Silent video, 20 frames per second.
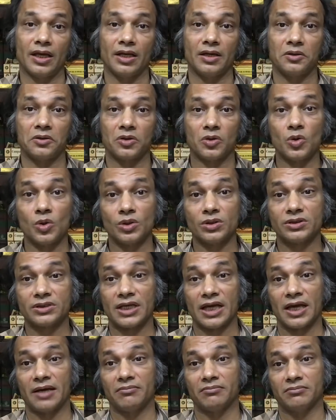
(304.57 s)
In coal
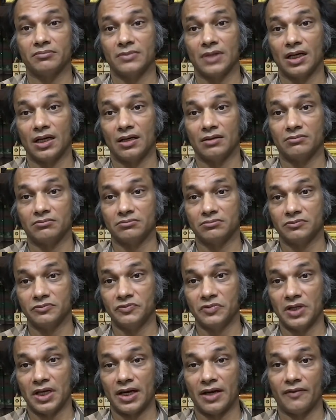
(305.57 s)
scam,
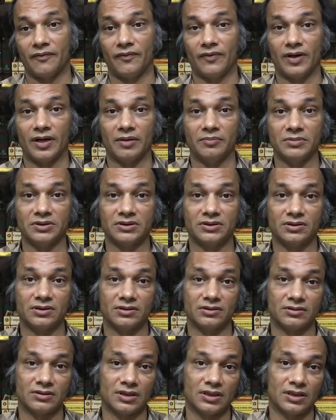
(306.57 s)
we have
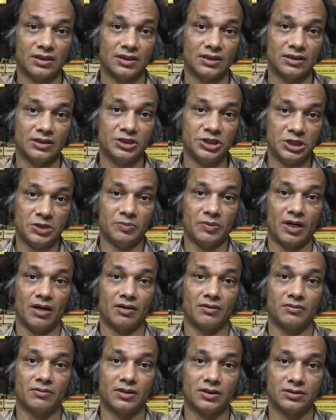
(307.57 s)
Mr.
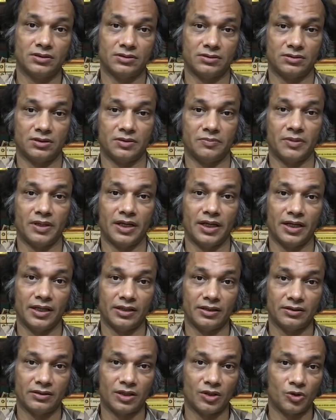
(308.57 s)
Chima assisted by
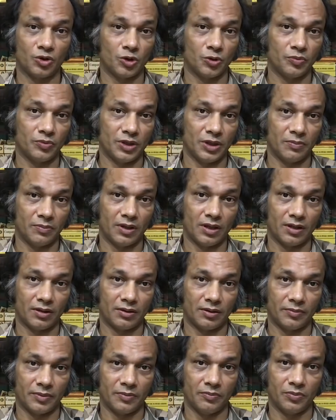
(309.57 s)
Tarunam Chima,
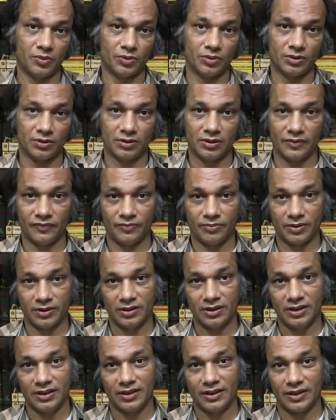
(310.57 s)
both
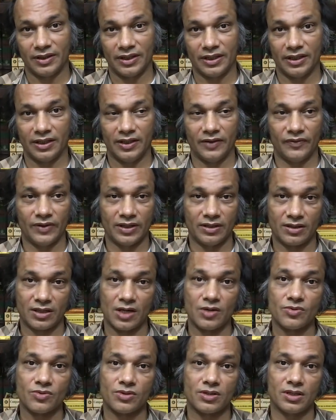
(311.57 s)
great
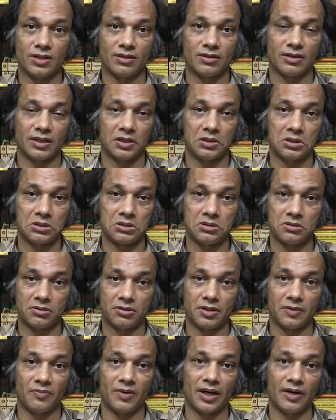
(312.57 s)
defense counsels, and
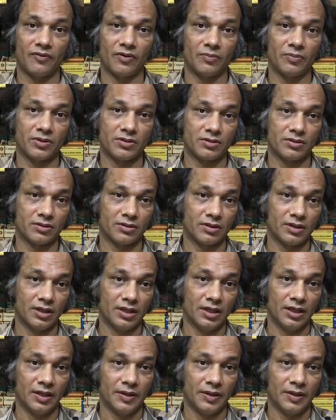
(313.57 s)
assisted by one Mr.